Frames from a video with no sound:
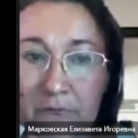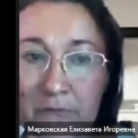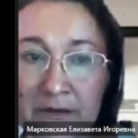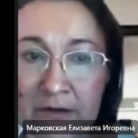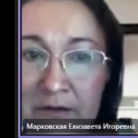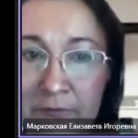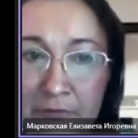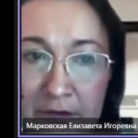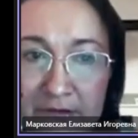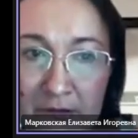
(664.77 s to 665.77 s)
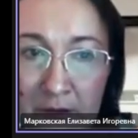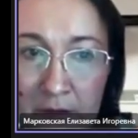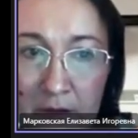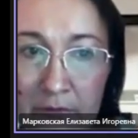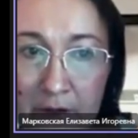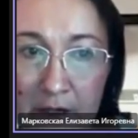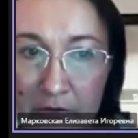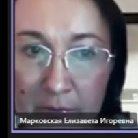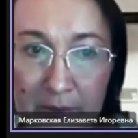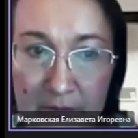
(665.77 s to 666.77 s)
the difference in
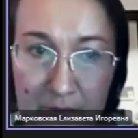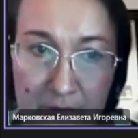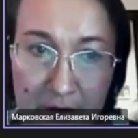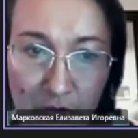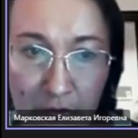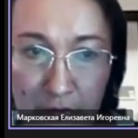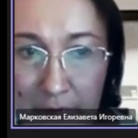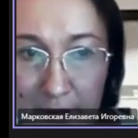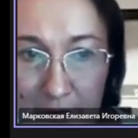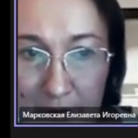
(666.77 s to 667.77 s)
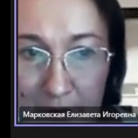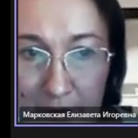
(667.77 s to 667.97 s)
environment, in Russian environment